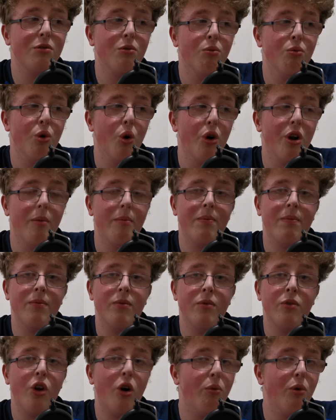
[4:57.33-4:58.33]

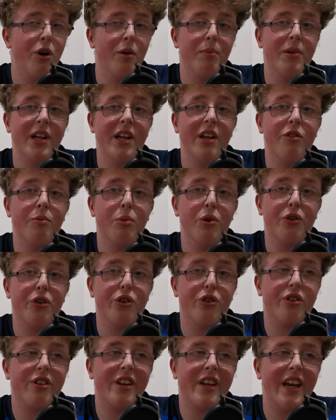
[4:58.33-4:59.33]
not run at players, but
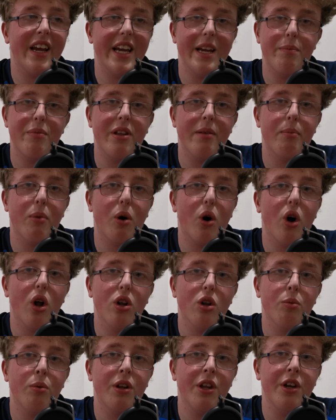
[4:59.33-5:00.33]
just keep the
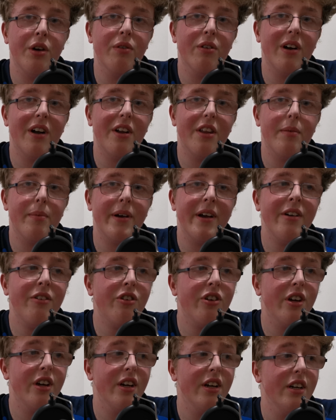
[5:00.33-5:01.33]
ball up at the other end of the
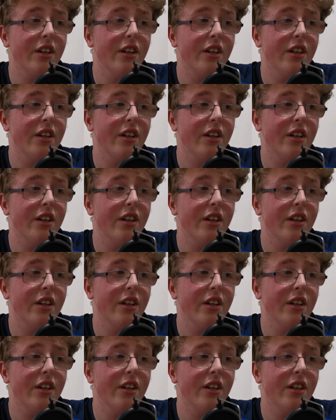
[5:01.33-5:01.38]
pitch.